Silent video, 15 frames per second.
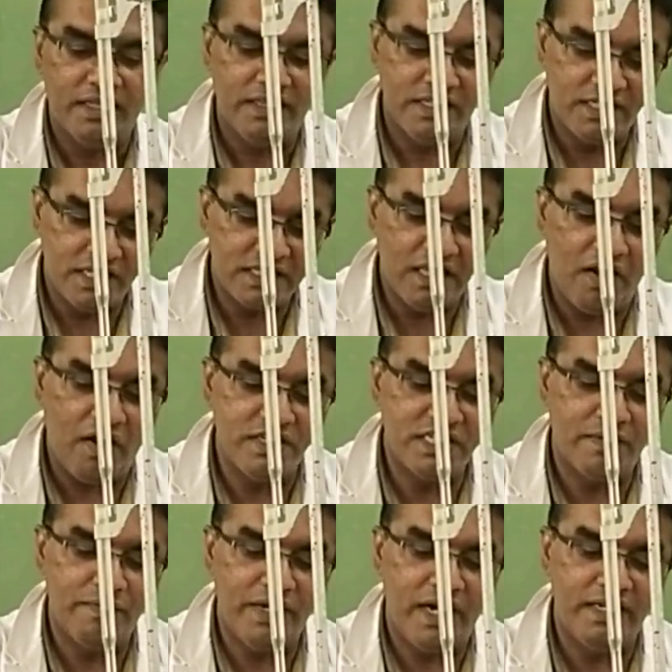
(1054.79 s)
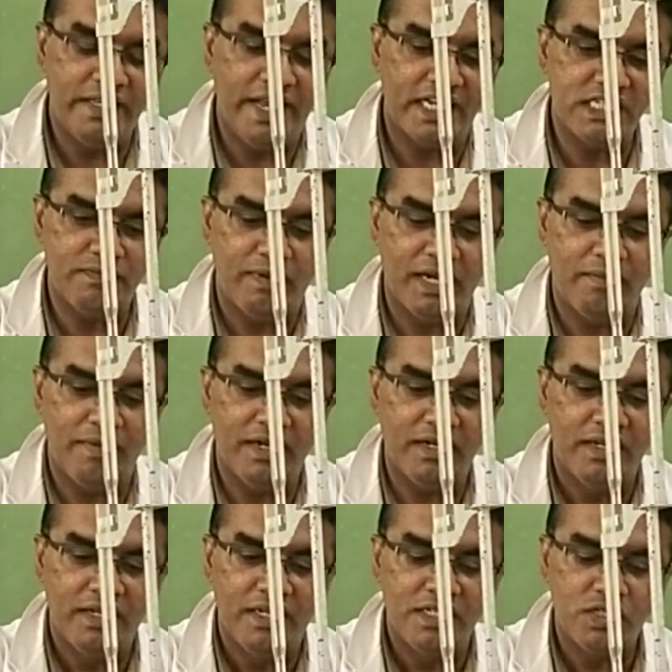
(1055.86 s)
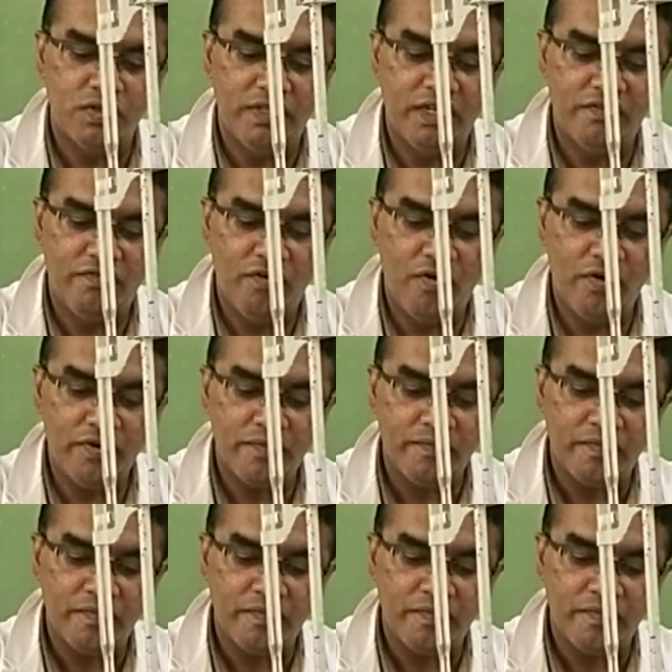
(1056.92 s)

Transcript: this is the logic behind the experiment so therefore